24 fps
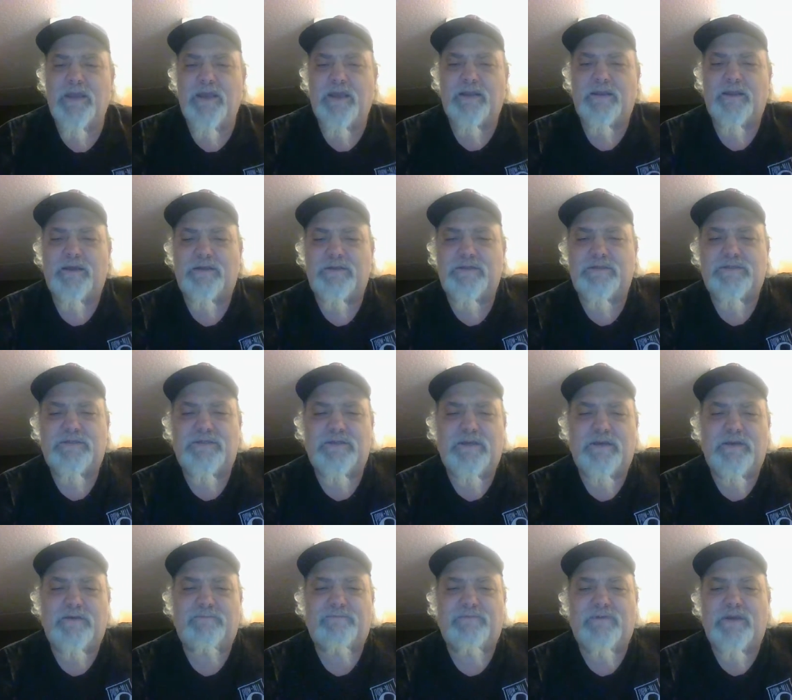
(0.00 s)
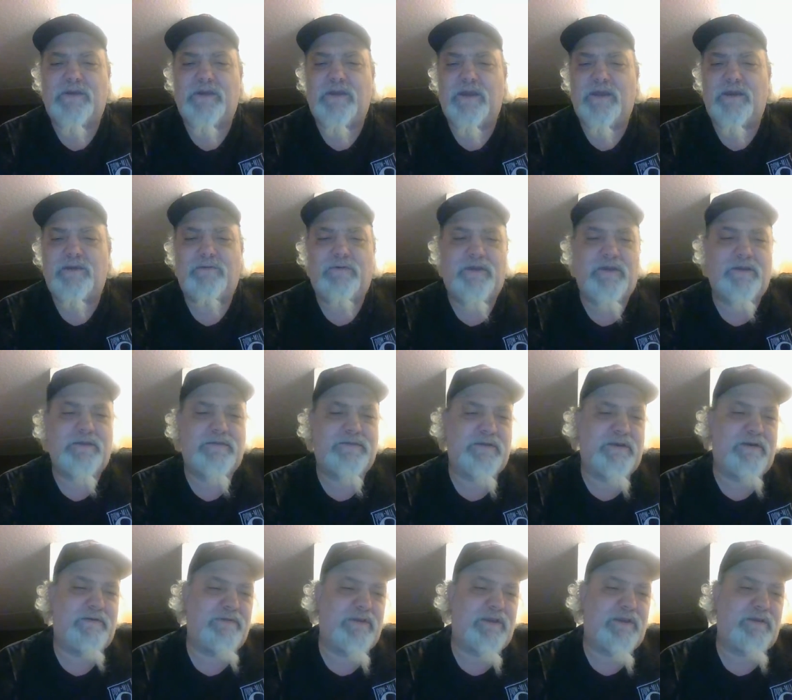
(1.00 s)
in underserved areas
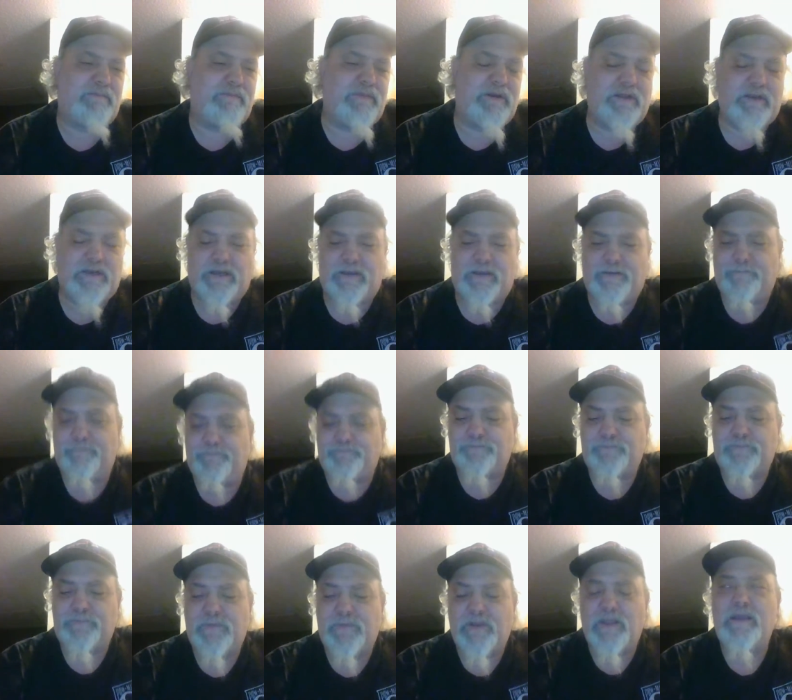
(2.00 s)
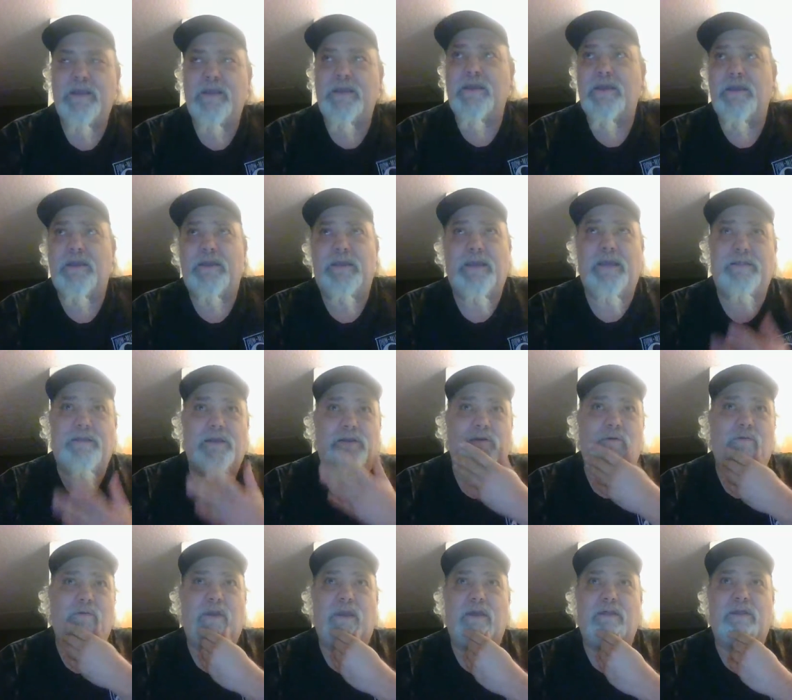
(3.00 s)
of the community. Yeah, they
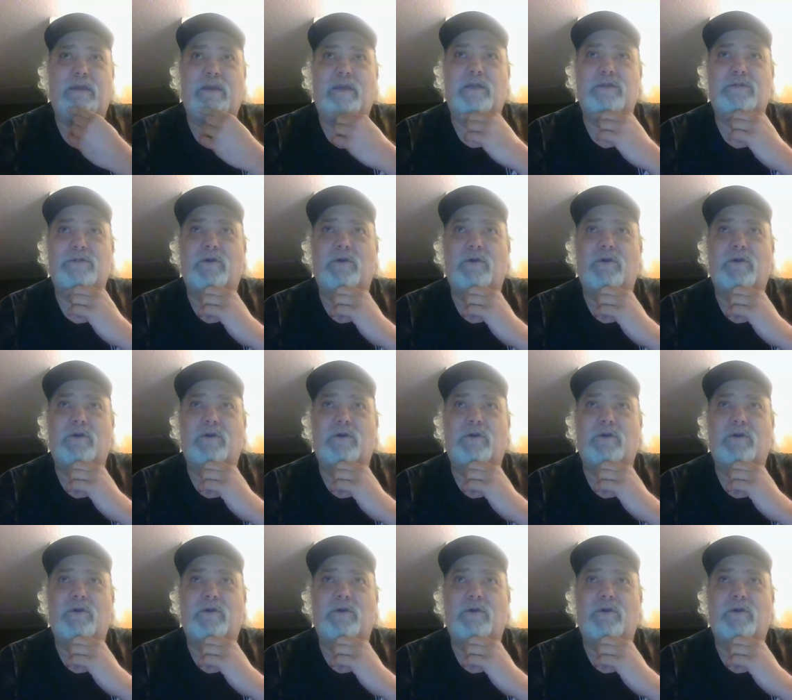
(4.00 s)
don't care. They got